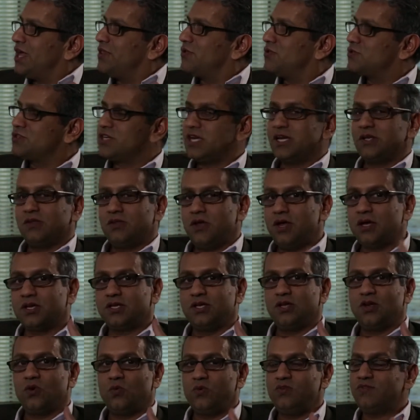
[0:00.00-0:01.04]
And they're saying, look,
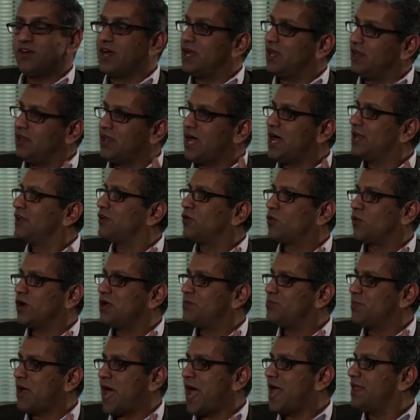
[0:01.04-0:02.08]
we've got a lot of
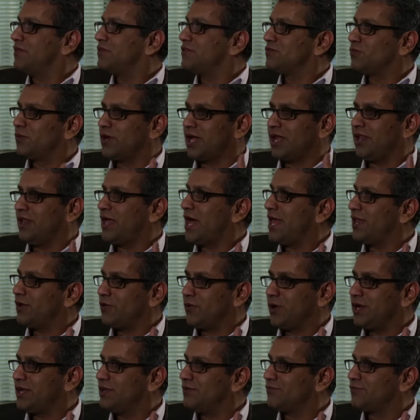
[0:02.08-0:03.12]
great patents, we got a lot of
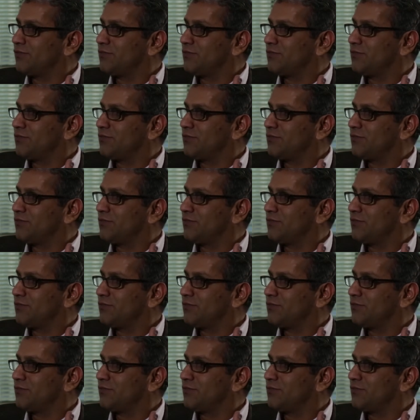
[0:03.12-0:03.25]
great,